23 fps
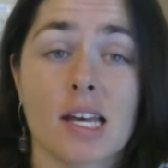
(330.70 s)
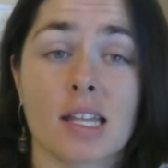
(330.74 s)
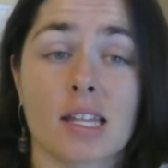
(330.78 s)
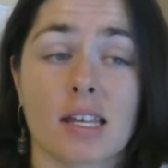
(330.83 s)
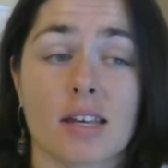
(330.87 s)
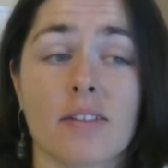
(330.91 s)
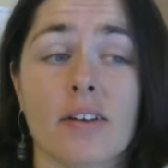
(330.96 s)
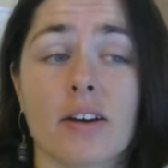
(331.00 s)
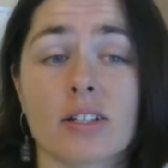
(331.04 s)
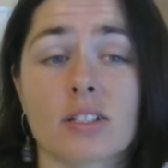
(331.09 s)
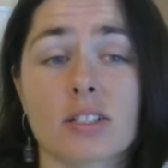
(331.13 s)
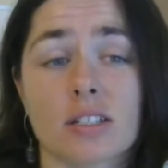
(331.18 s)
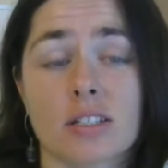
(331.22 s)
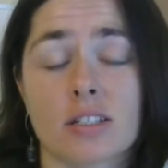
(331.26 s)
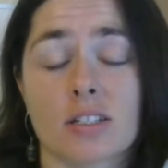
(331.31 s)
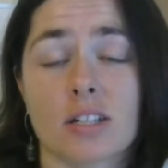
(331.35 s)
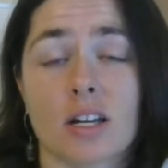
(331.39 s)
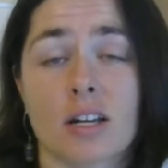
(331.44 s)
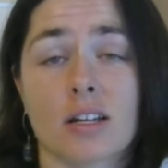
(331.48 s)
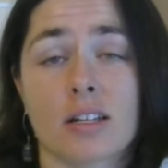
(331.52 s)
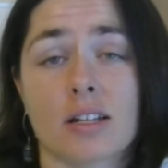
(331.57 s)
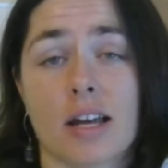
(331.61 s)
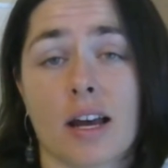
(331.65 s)
they've actually
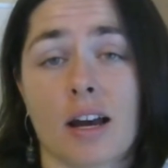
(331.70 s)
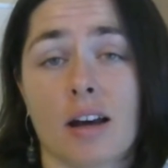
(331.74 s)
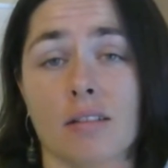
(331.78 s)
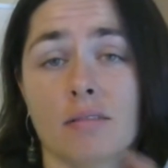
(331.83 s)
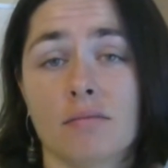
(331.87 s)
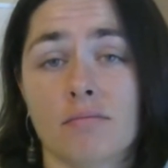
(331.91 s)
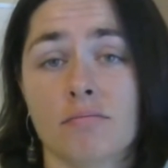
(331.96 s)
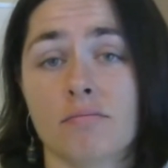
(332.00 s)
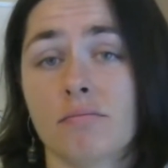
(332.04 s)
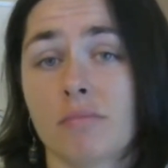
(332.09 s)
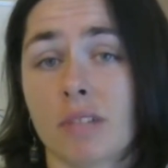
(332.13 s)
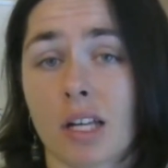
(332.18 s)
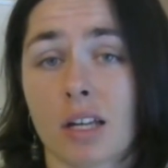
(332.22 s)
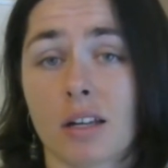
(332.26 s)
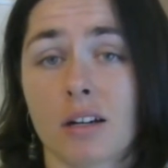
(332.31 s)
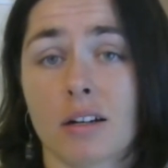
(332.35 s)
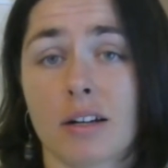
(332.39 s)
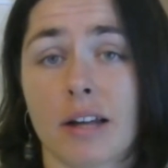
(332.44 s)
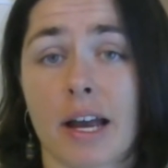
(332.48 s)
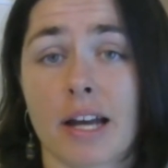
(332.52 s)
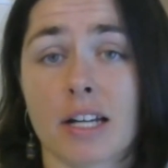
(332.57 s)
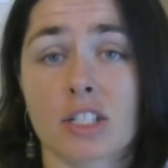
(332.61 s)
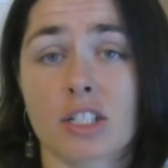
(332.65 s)
shut it down
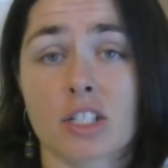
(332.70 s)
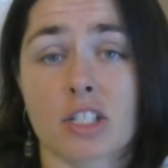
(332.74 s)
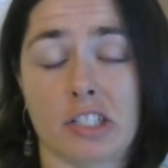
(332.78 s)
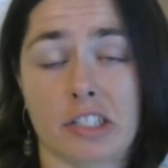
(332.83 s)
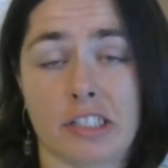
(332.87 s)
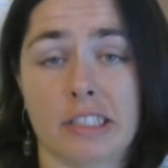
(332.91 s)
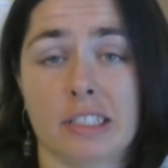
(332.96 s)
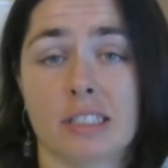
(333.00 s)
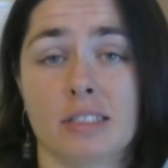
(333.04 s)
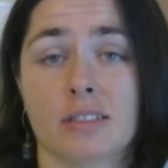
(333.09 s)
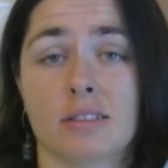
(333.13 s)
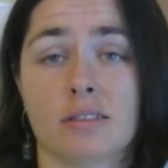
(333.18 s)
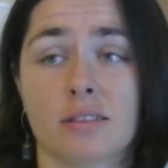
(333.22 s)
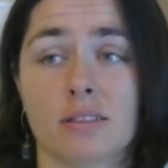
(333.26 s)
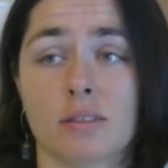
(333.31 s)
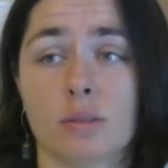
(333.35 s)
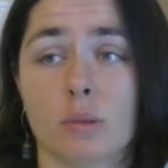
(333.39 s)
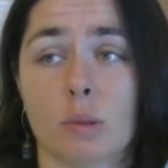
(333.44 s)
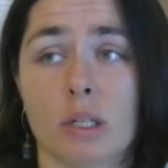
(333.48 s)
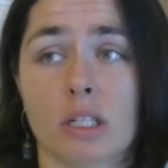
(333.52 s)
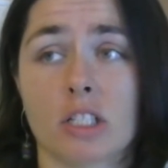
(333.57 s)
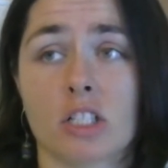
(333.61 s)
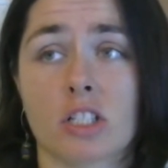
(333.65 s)
internationally,
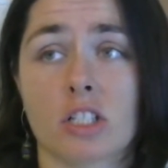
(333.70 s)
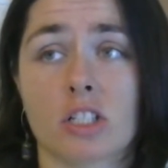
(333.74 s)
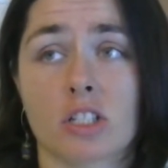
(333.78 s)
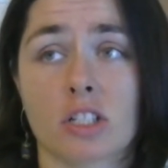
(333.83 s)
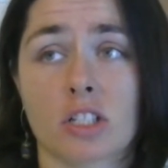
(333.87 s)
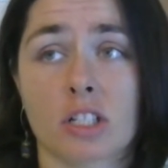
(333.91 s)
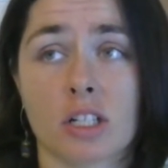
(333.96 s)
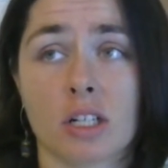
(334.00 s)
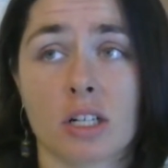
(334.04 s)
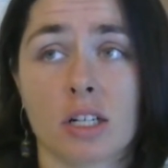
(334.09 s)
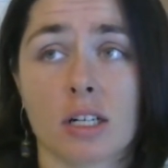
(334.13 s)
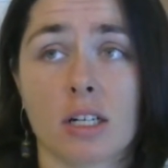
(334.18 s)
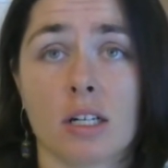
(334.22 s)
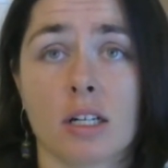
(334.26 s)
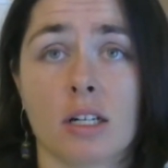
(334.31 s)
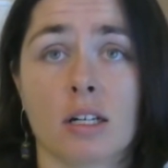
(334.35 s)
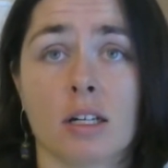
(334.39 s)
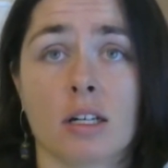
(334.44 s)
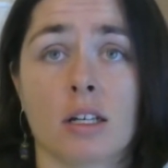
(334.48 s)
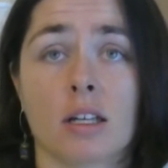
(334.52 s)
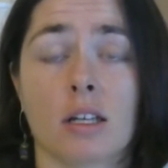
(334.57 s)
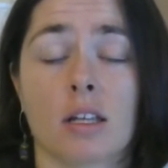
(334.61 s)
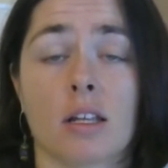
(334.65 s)
which
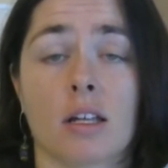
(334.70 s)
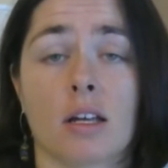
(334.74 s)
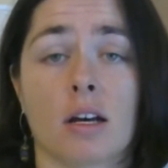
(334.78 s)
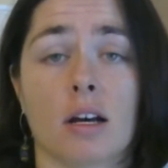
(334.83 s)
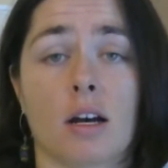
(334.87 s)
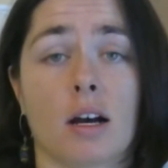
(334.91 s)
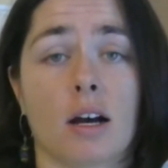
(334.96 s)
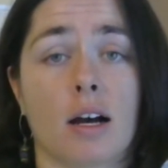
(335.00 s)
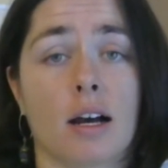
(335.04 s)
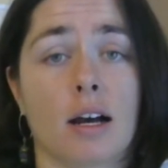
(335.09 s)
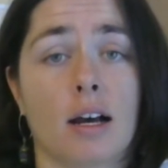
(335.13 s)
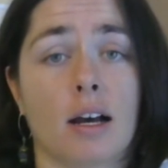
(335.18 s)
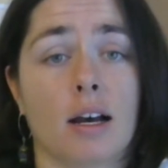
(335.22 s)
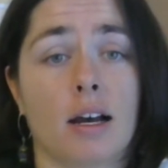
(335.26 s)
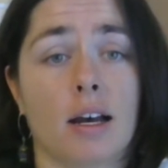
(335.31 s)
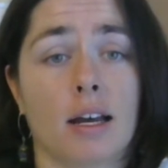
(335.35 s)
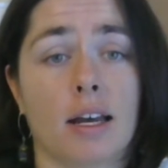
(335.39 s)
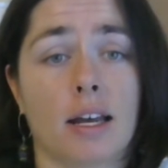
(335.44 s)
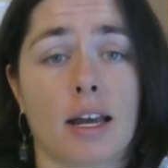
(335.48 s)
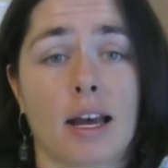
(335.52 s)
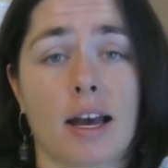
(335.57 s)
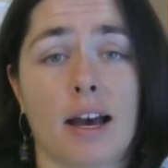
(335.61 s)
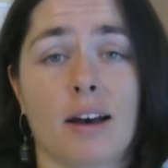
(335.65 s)

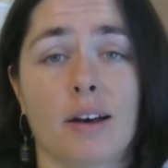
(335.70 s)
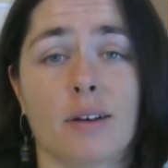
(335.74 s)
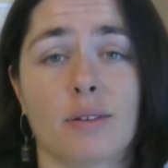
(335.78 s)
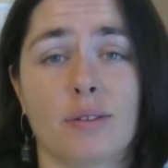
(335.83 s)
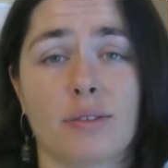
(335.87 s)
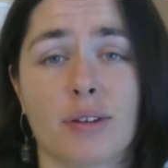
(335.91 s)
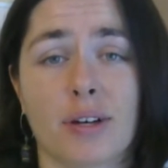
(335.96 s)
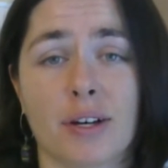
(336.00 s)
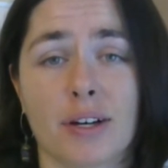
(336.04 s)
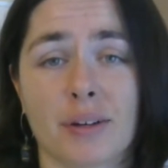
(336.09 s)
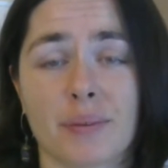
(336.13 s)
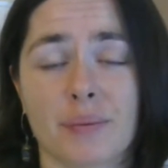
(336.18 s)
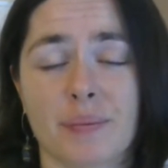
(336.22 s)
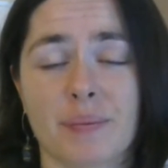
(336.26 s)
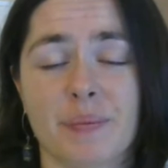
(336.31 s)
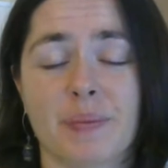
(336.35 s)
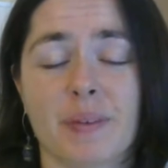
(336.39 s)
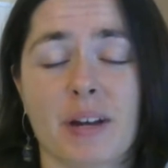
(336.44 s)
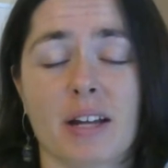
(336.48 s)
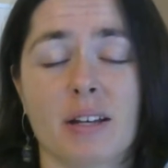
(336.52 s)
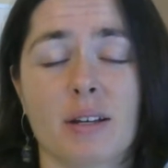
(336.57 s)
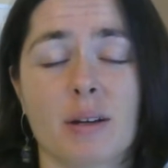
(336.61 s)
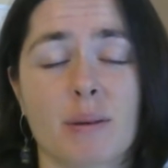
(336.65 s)
I
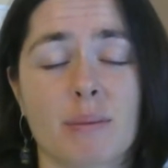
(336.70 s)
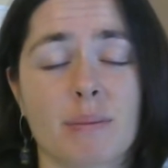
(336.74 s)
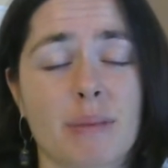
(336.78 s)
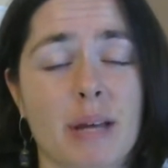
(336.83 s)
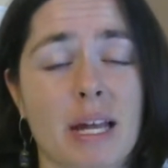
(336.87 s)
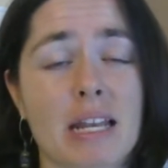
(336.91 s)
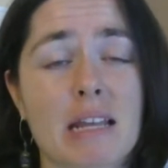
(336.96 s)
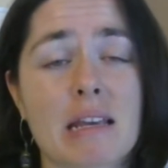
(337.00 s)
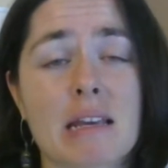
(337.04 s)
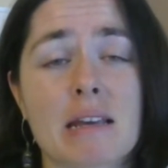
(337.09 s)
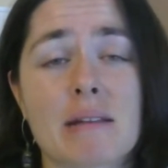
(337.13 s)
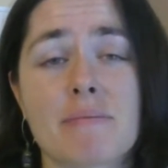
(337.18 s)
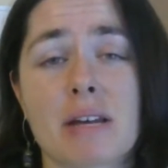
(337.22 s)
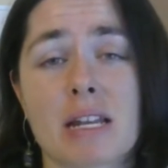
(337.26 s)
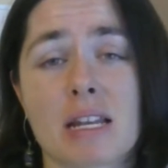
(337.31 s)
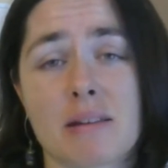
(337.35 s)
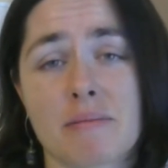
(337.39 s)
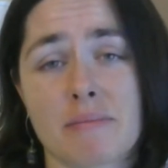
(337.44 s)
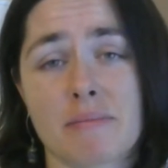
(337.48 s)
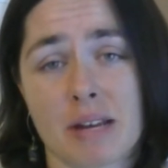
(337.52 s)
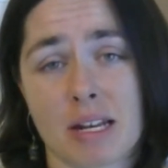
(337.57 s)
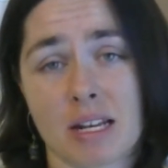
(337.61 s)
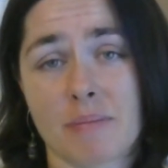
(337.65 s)
know
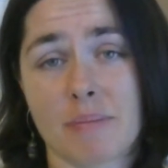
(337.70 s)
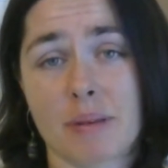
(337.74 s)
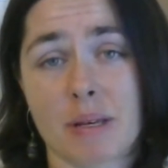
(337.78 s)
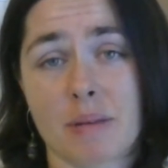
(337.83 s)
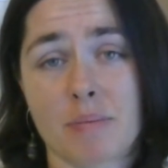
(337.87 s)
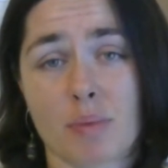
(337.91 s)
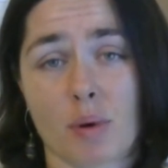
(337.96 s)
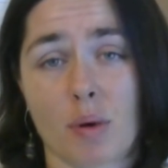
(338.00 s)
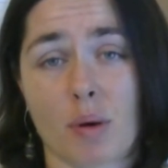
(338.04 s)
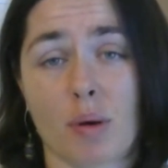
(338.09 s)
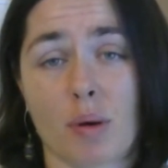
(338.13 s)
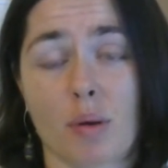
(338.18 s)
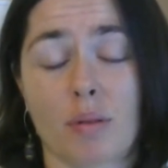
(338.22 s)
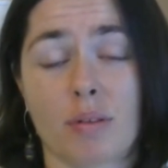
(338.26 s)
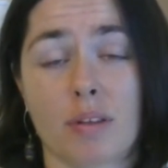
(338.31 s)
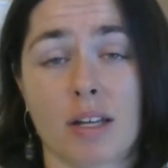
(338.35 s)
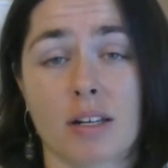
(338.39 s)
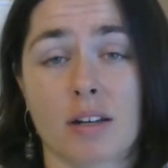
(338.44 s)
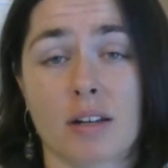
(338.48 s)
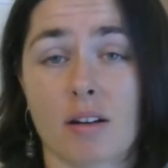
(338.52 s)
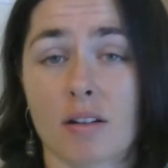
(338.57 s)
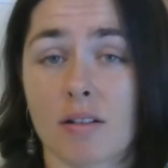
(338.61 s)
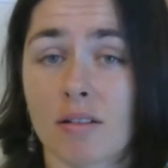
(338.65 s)
many people
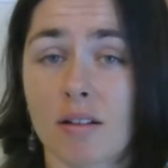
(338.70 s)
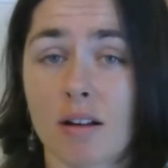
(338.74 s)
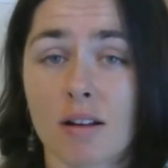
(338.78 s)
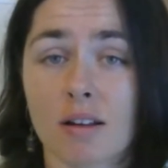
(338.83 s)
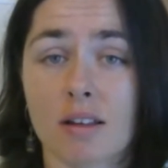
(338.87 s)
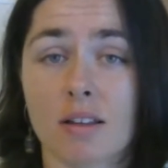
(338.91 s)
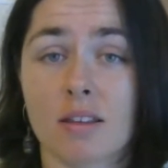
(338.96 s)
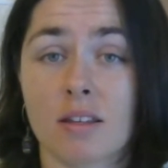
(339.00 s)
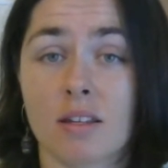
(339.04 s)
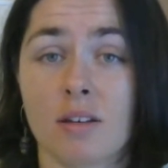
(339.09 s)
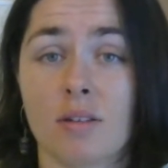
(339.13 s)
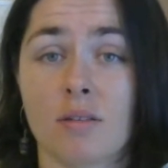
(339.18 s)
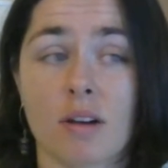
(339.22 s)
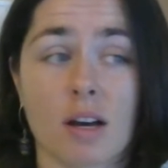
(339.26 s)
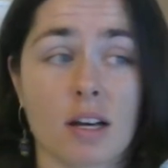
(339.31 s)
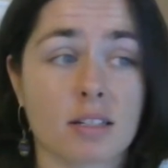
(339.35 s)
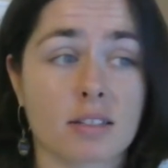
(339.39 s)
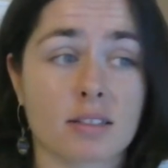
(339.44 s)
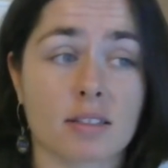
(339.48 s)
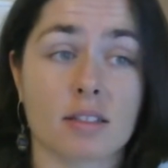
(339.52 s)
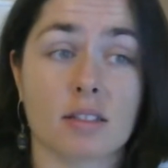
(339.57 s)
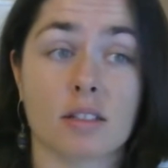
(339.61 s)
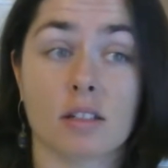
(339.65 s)
that are not in the
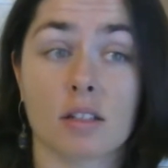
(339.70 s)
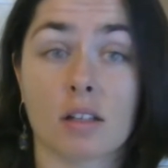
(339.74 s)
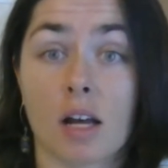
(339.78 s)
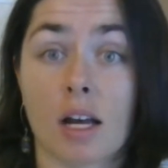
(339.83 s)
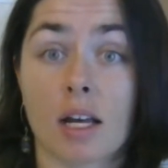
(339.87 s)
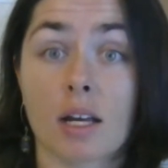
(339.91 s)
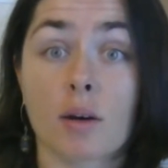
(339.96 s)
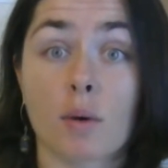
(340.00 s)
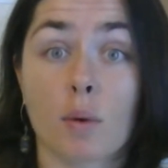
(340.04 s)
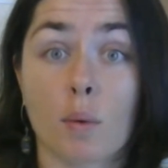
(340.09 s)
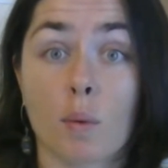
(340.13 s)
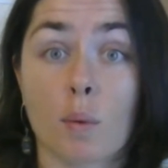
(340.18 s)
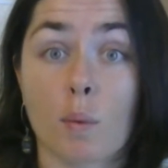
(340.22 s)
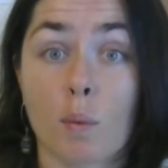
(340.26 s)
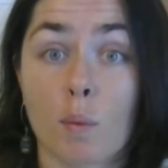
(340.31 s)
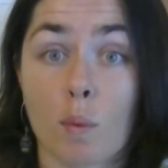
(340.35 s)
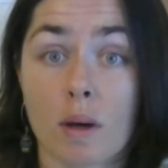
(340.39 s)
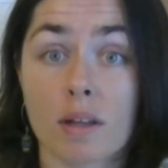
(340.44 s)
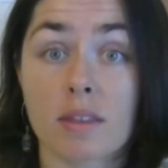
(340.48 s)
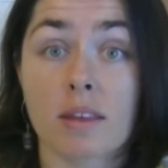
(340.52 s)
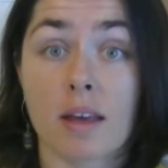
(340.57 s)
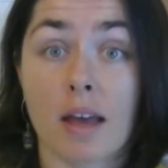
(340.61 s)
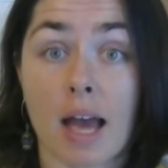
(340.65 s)
US, and they're like,
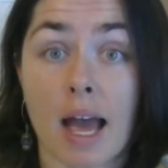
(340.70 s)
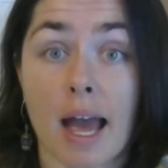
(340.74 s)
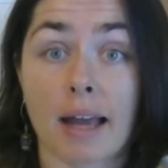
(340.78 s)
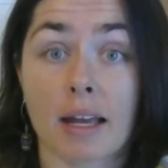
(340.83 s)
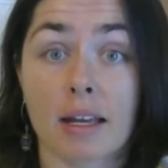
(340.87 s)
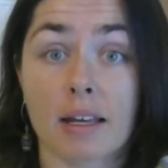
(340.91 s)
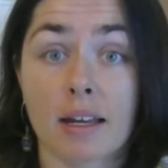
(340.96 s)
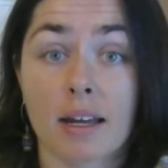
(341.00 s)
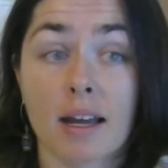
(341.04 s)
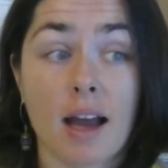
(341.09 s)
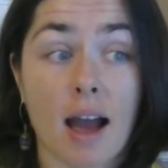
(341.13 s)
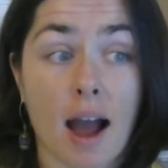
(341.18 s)
what the heck?